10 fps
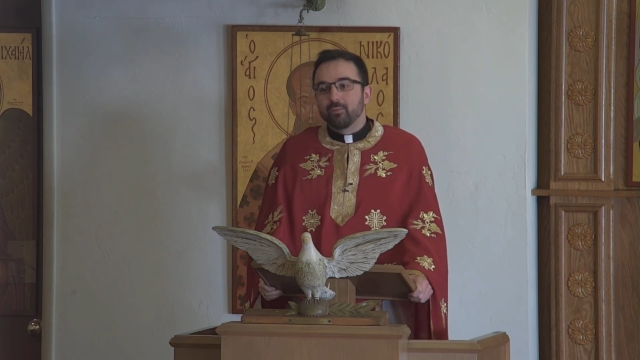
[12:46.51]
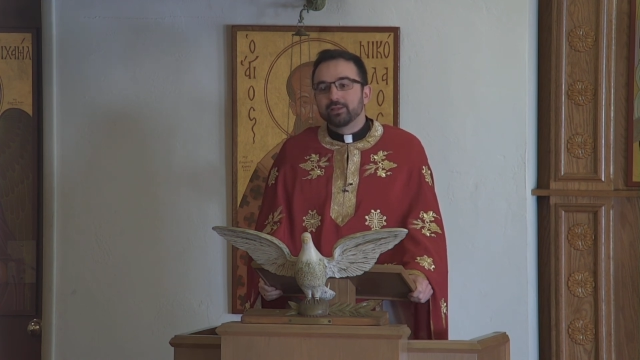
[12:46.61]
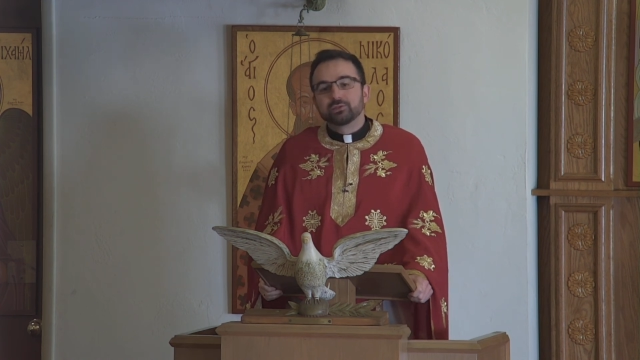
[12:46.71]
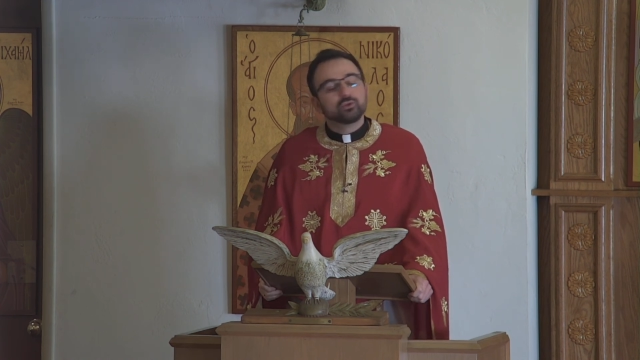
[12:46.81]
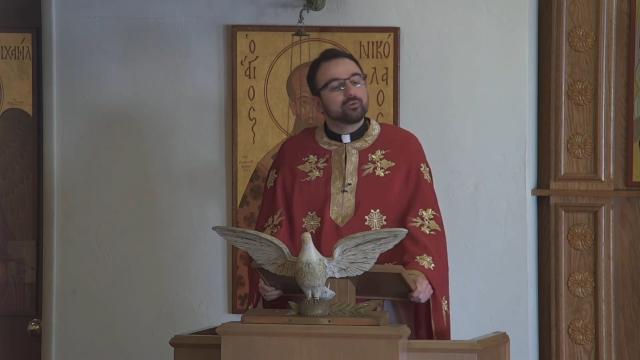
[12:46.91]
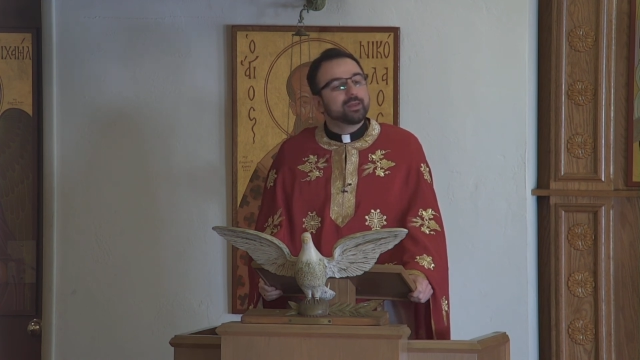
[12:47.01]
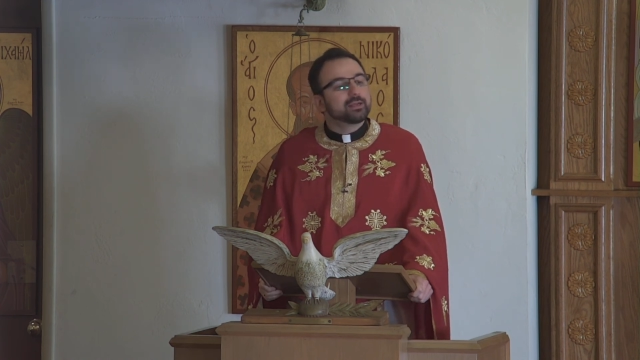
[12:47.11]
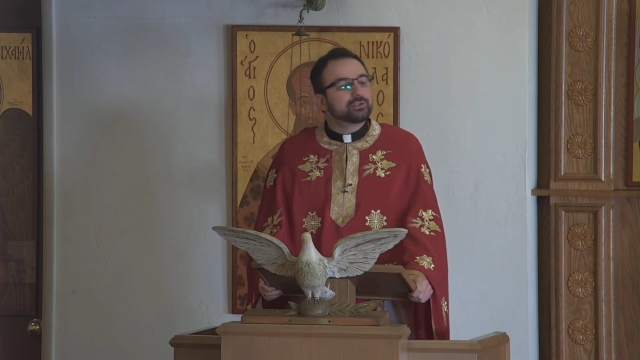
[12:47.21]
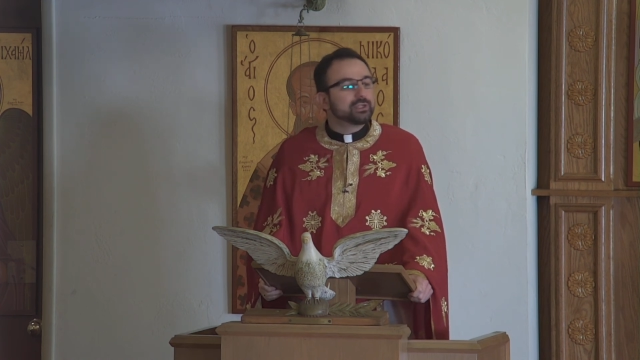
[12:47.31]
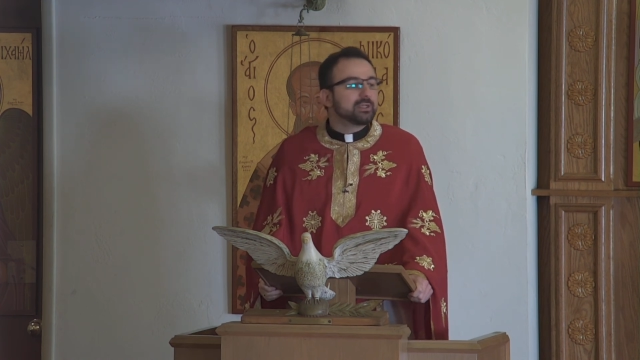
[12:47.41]
that we
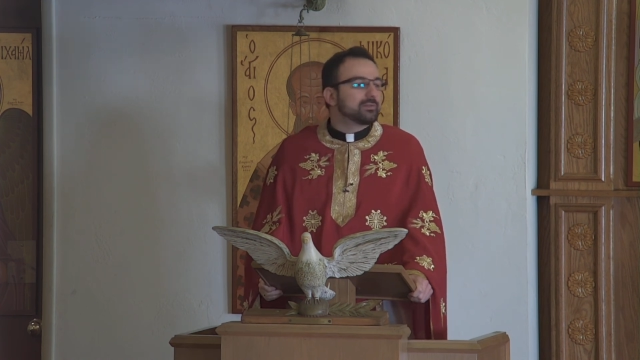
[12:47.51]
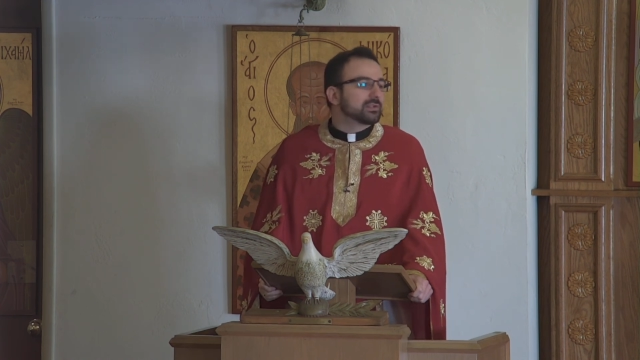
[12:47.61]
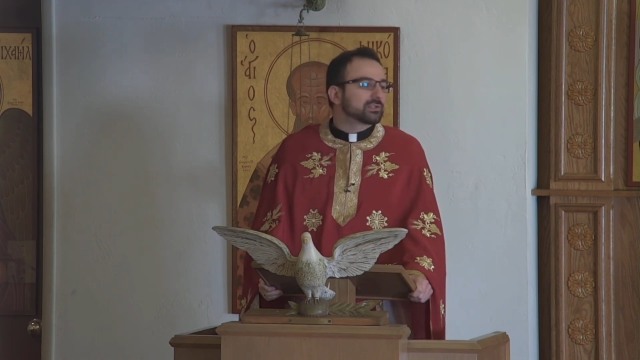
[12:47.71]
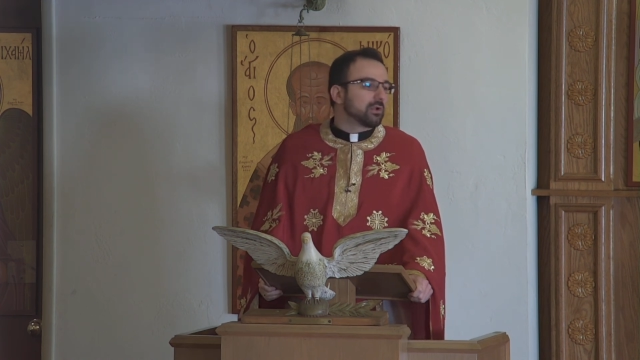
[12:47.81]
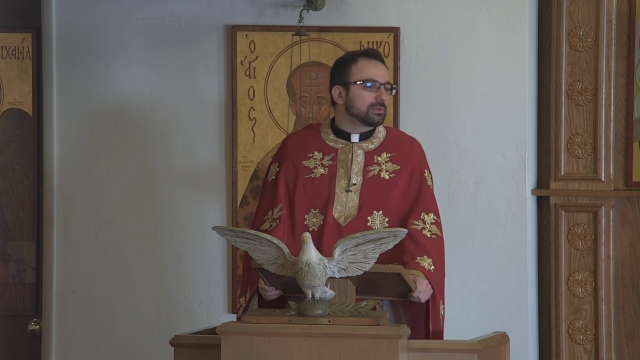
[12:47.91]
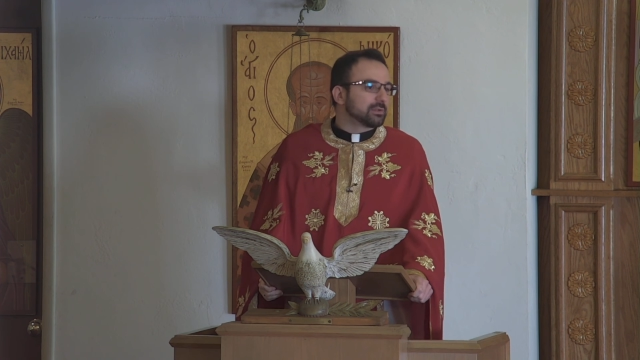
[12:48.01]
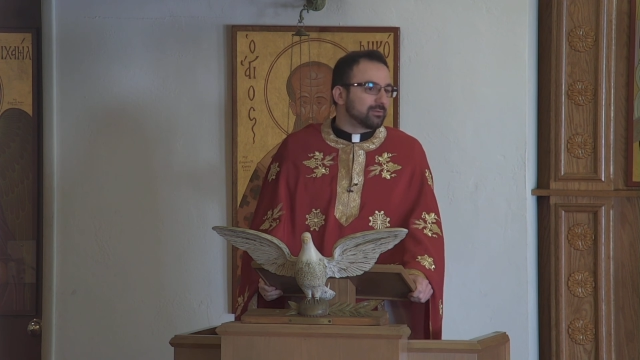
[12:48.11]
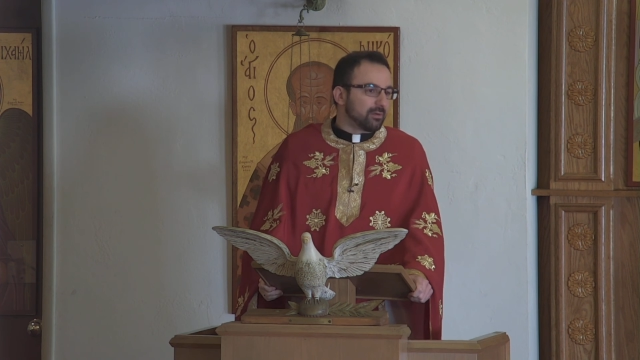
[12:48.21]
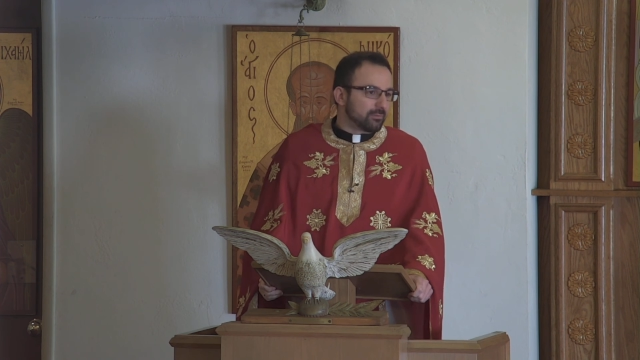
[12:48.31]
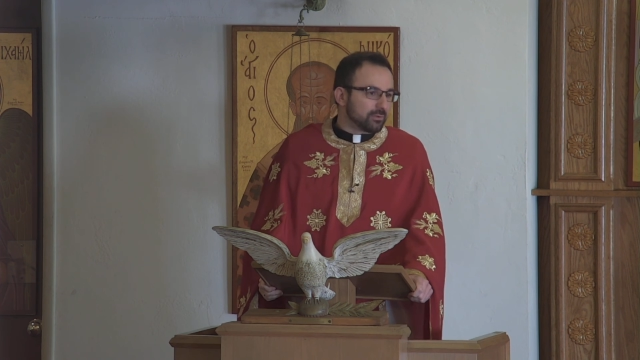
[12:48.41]
too may achieve the
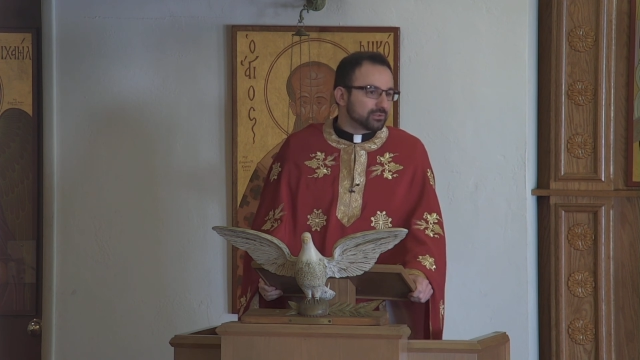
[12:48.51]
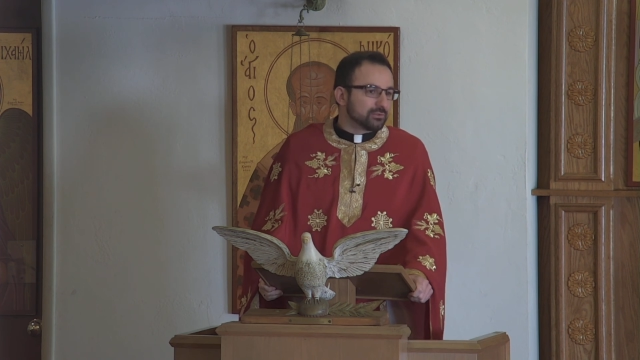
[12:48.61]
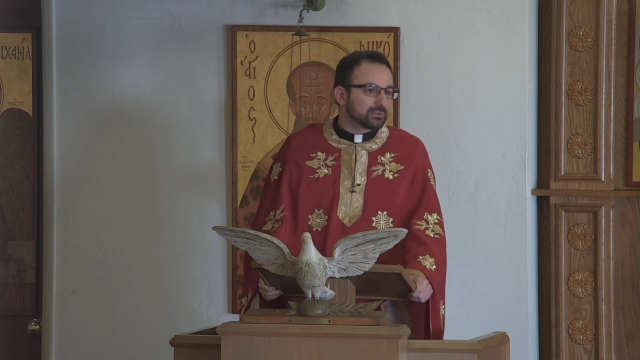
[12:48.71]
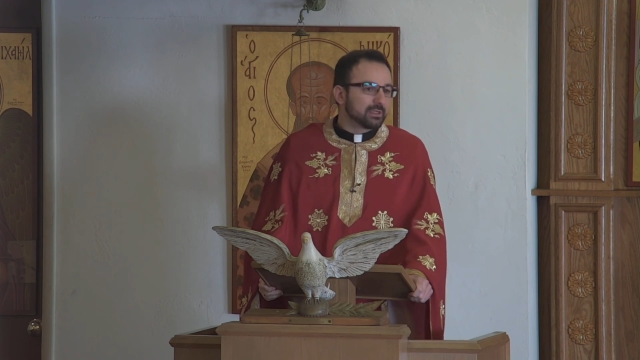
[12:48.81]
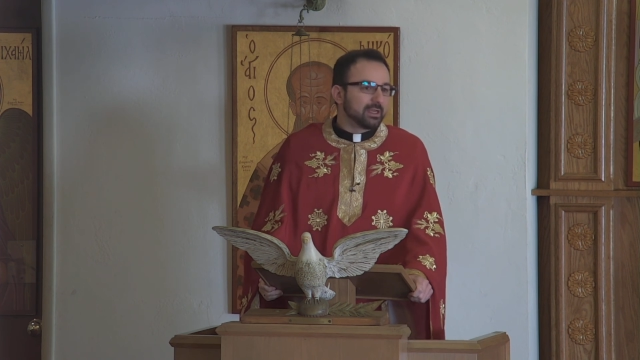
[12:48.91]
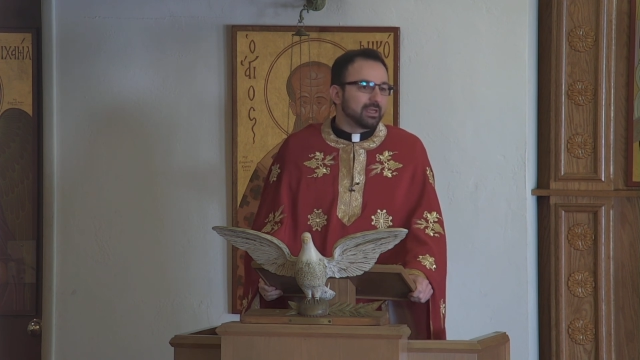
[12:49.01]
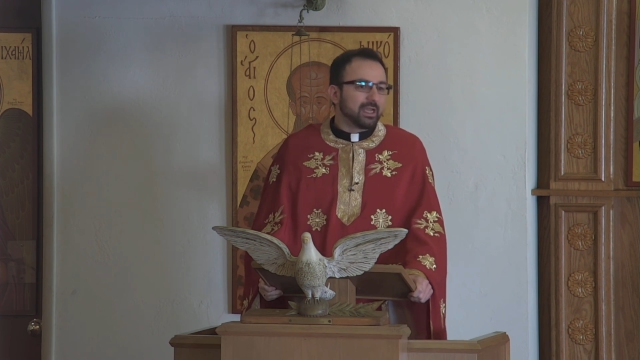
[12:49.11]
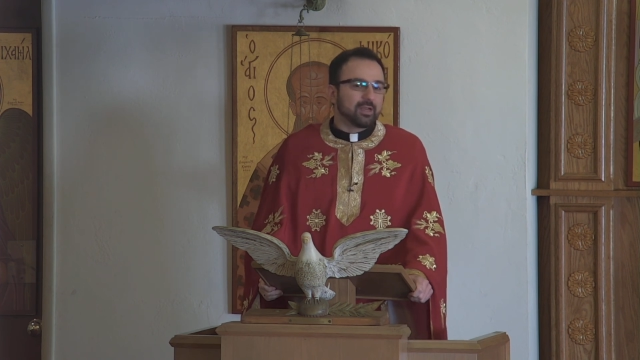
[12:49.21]
salt of all virtues